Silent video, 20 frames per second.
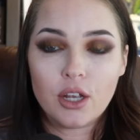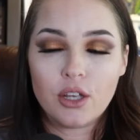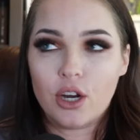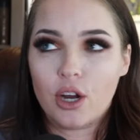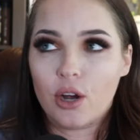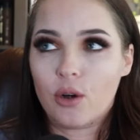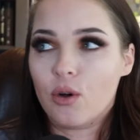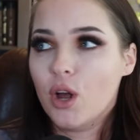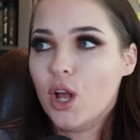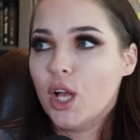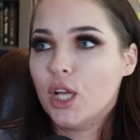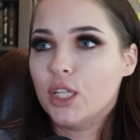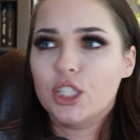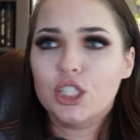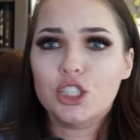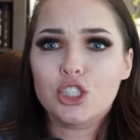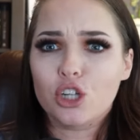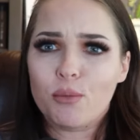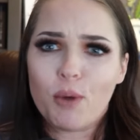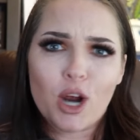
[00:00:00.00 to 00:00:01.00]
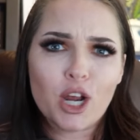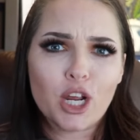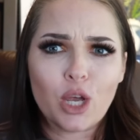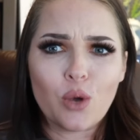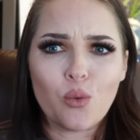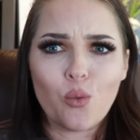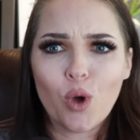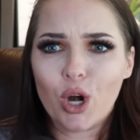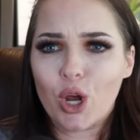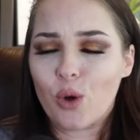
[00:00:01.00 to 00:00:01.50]
You know, digital
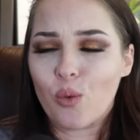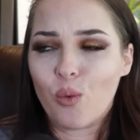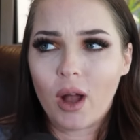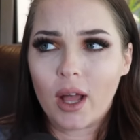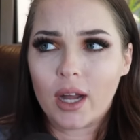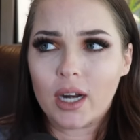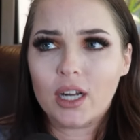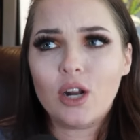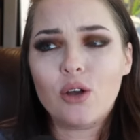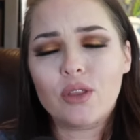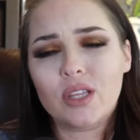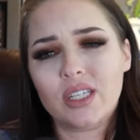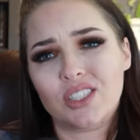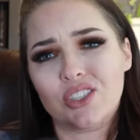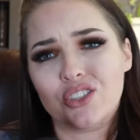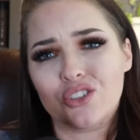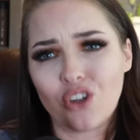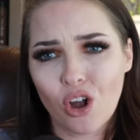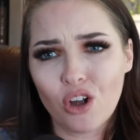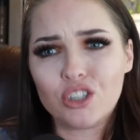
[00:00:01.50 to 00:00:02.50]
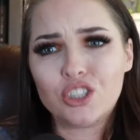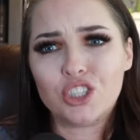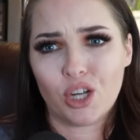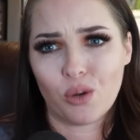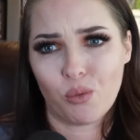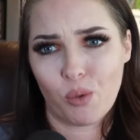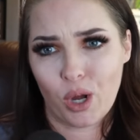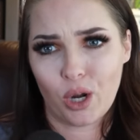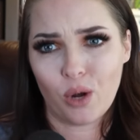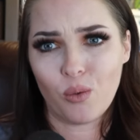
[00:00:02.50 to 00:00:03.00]
marketing 101. No, this is
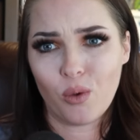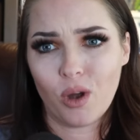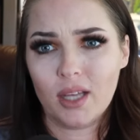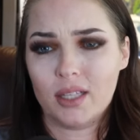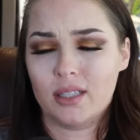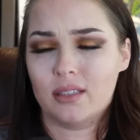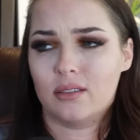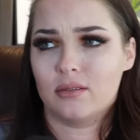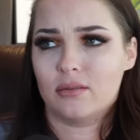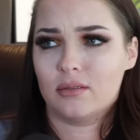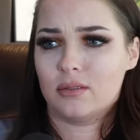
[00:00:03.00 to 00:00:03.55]
101.